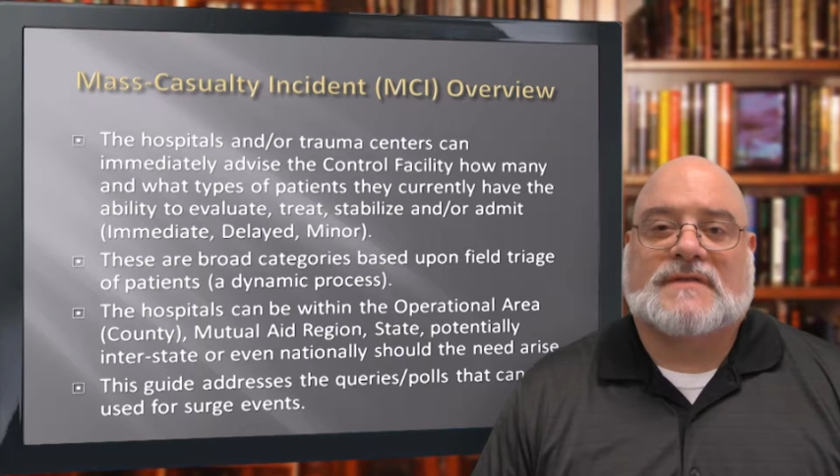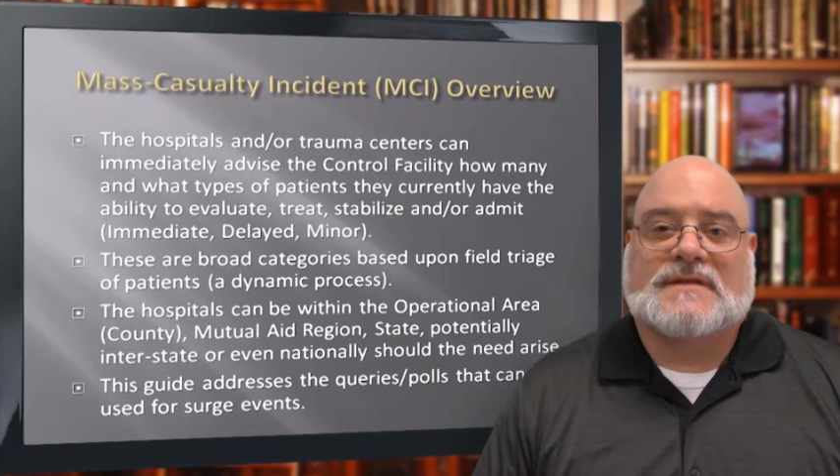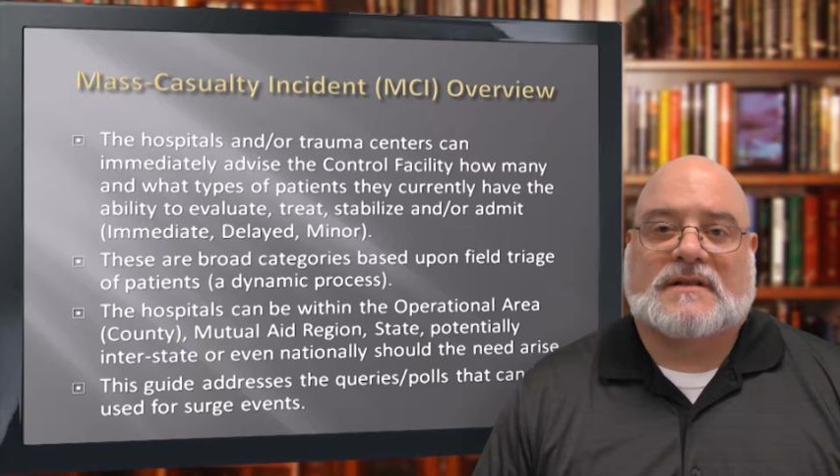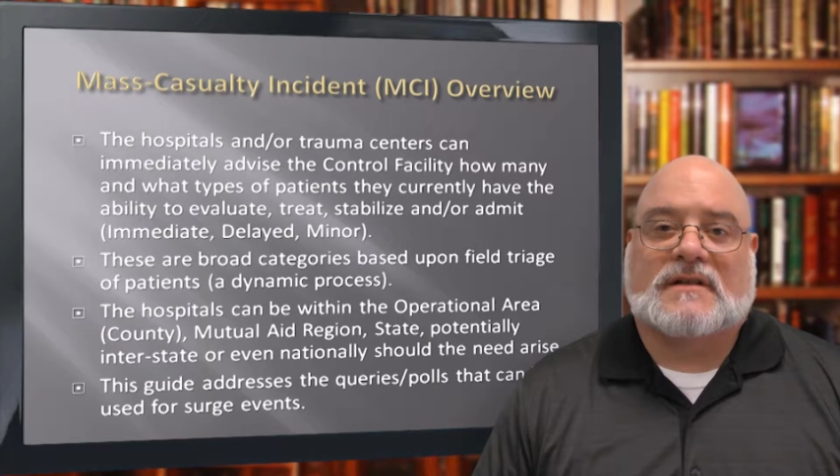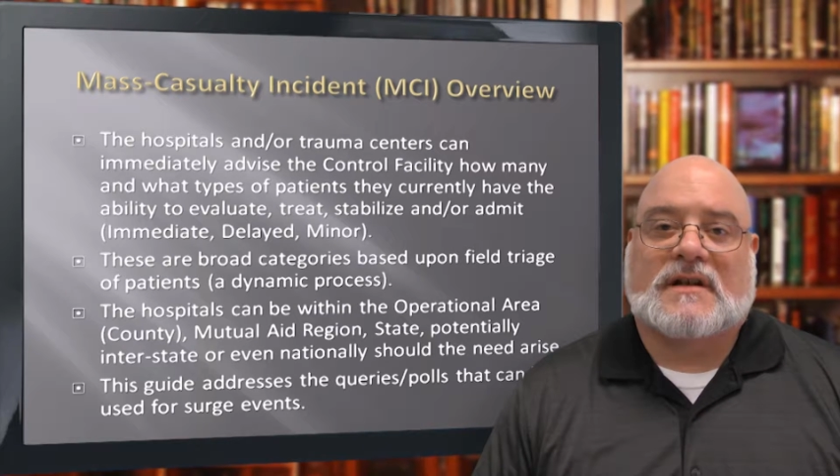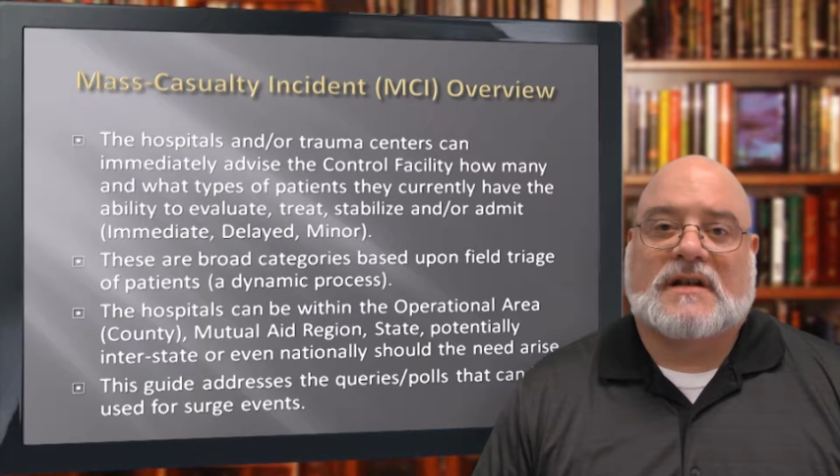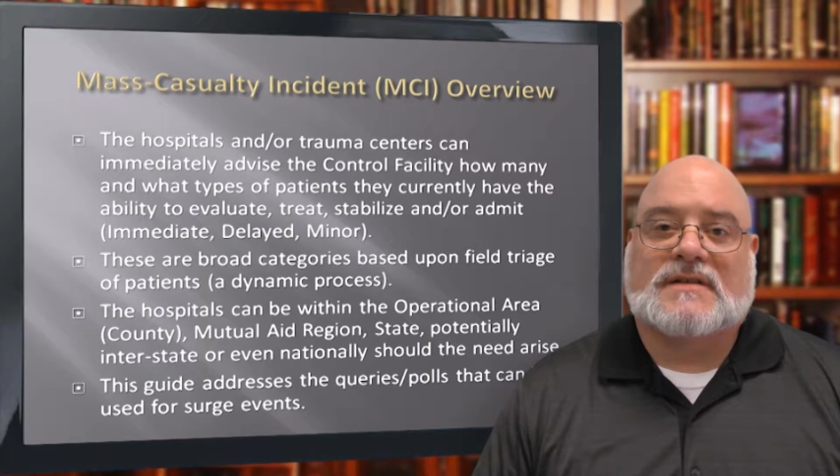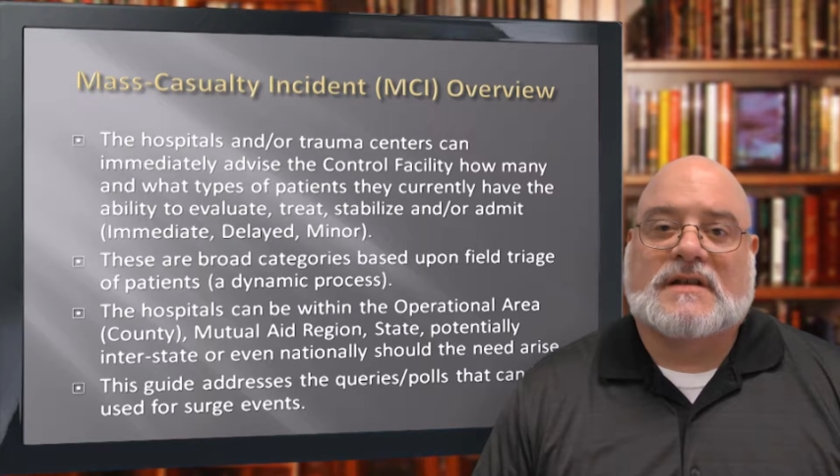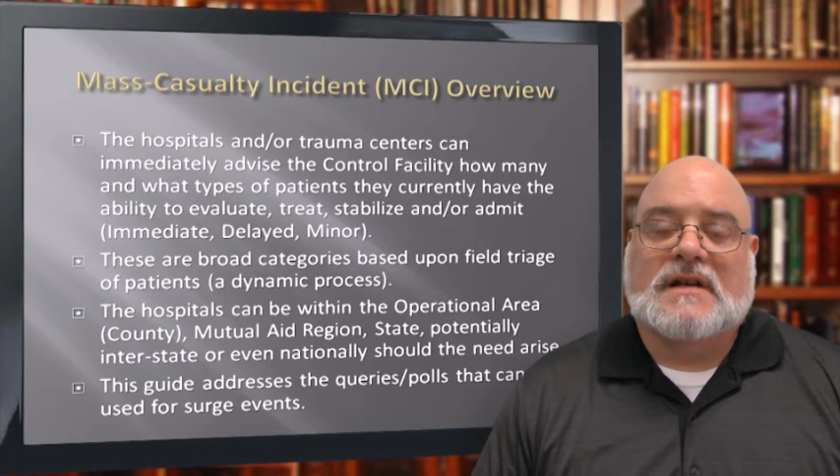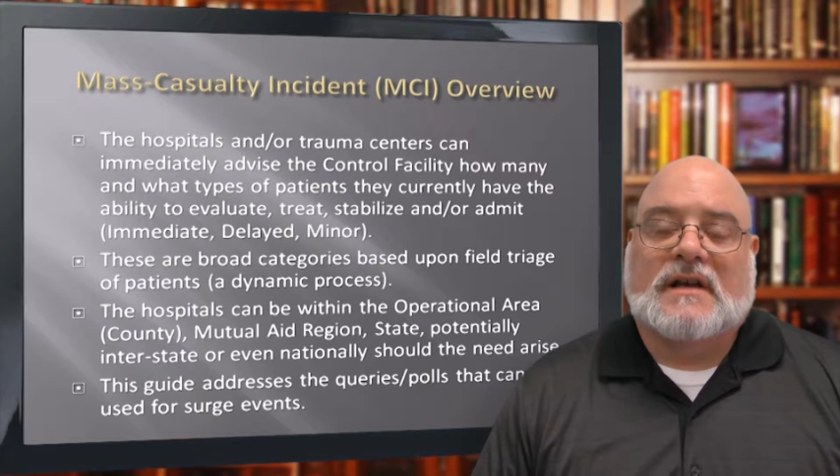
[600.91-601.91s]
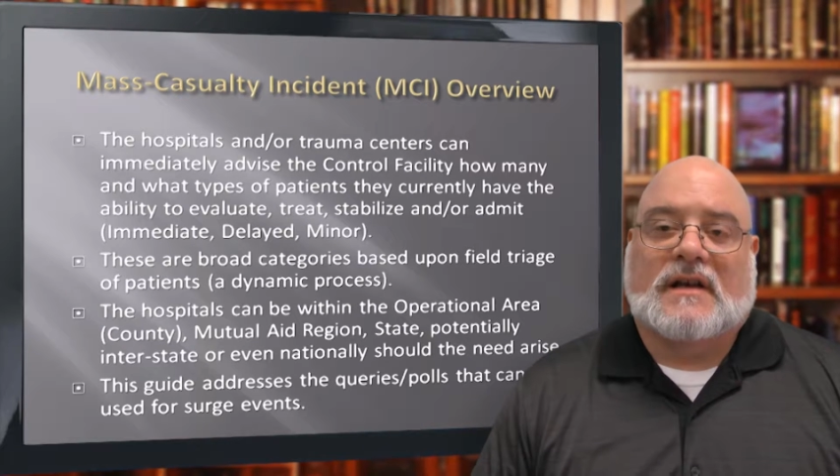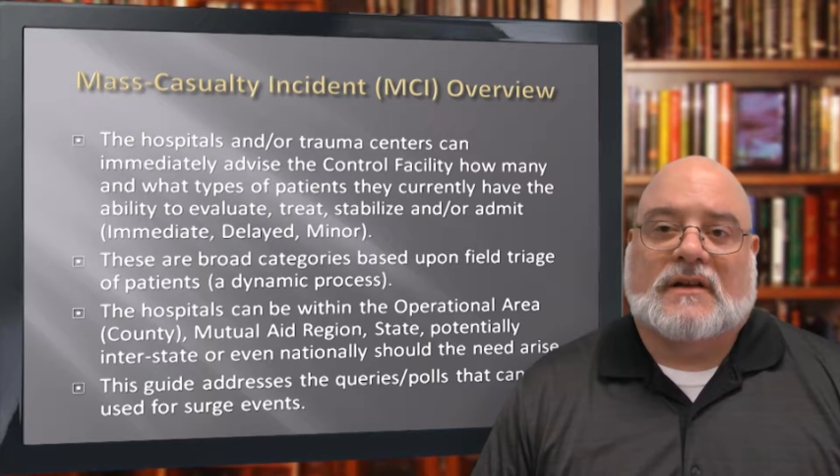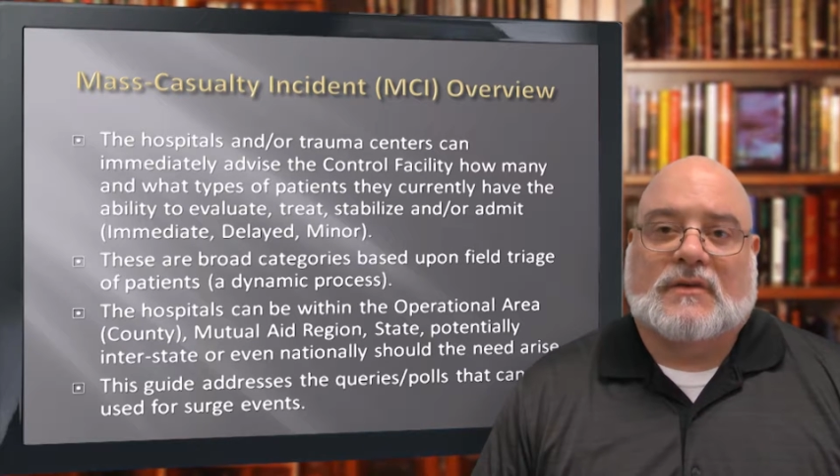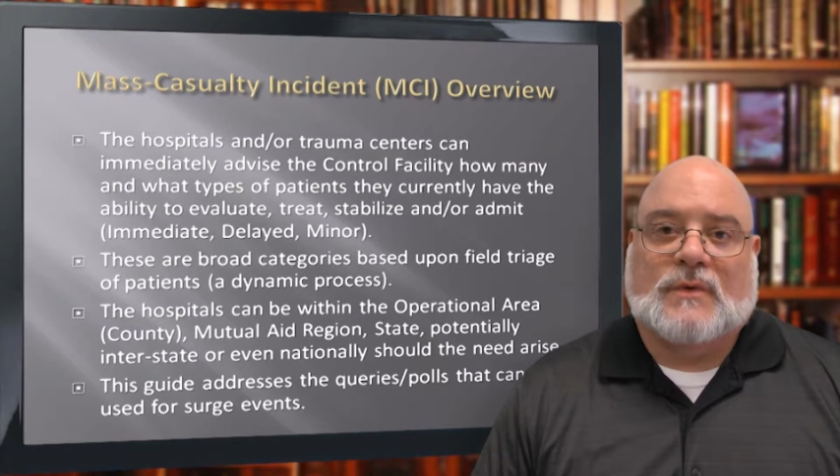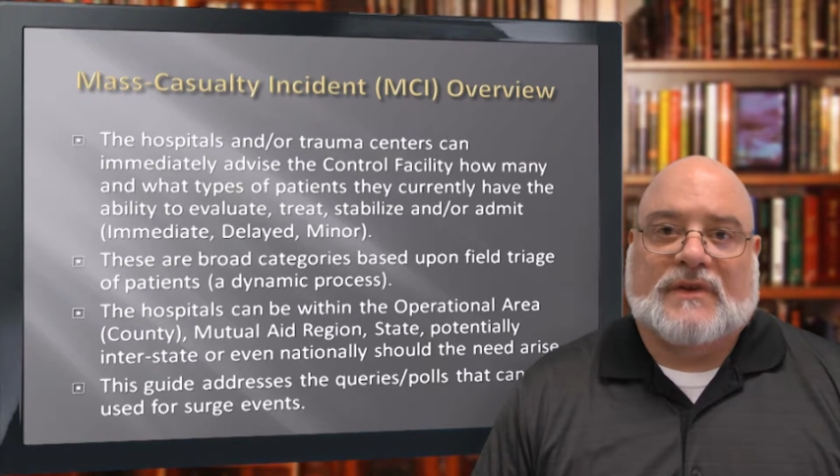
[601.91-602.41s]
facilities
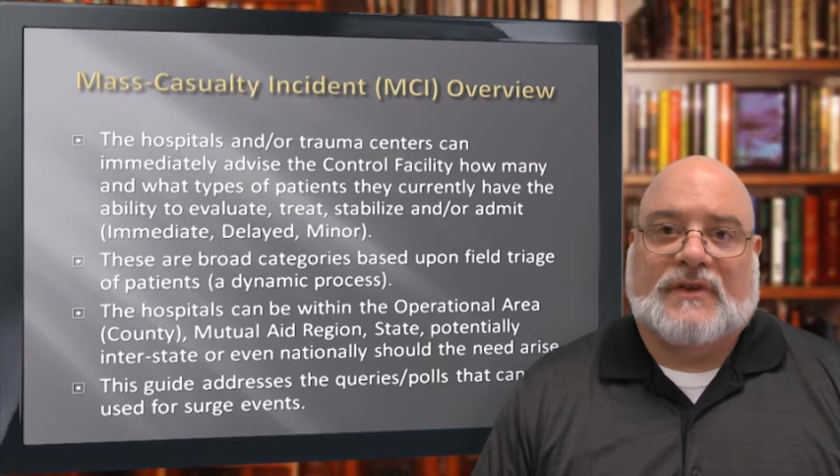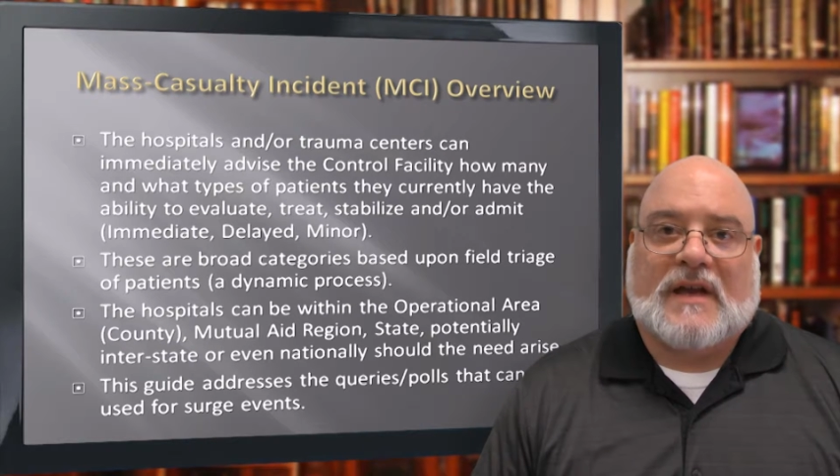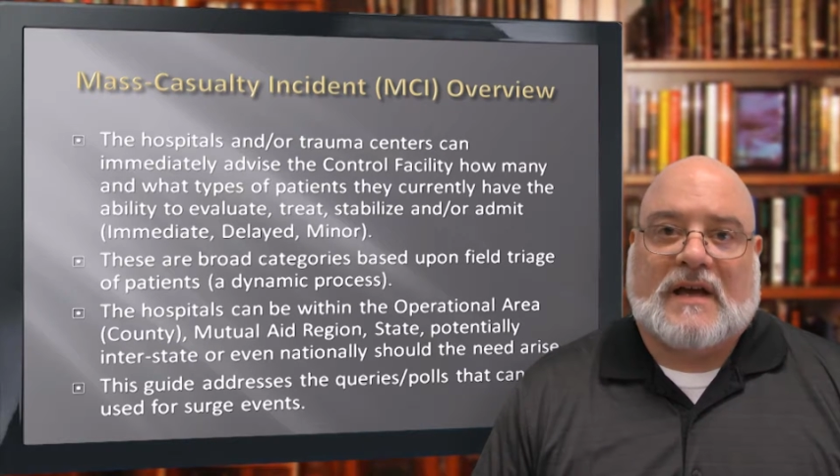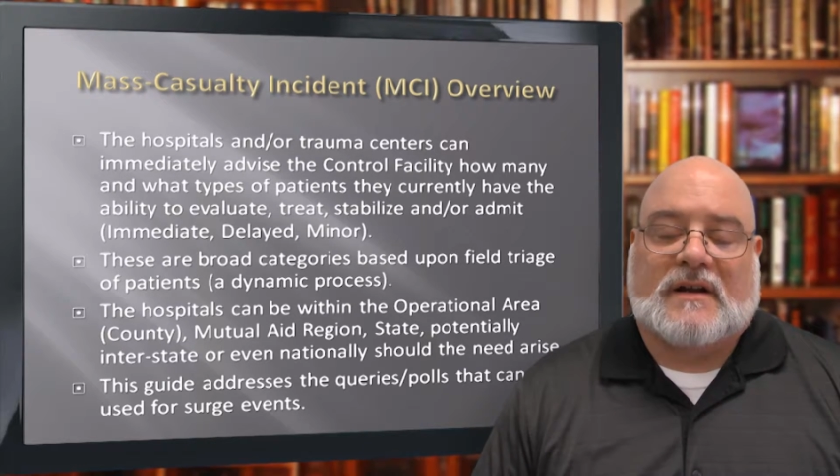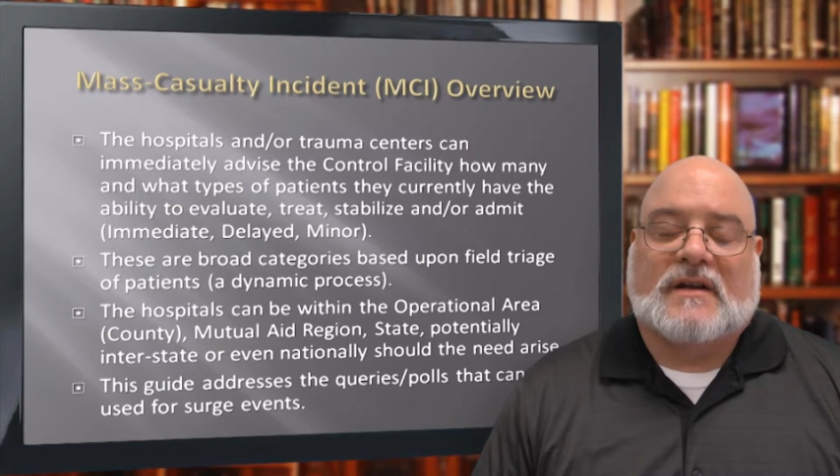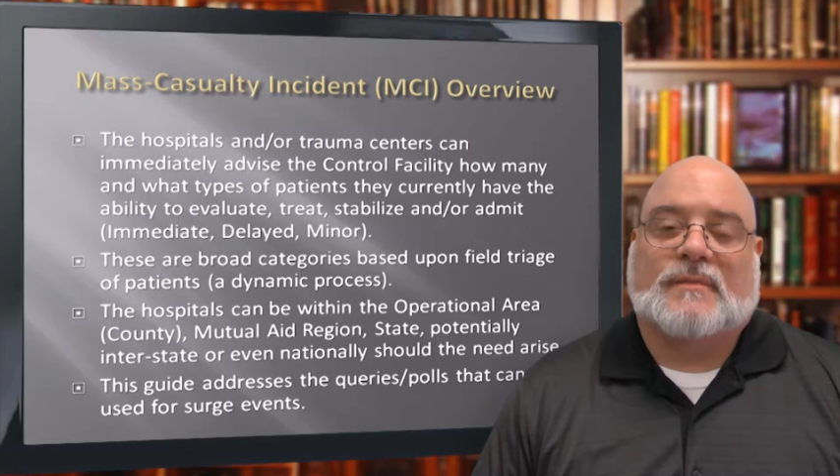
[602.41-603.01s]
in Louisiana, in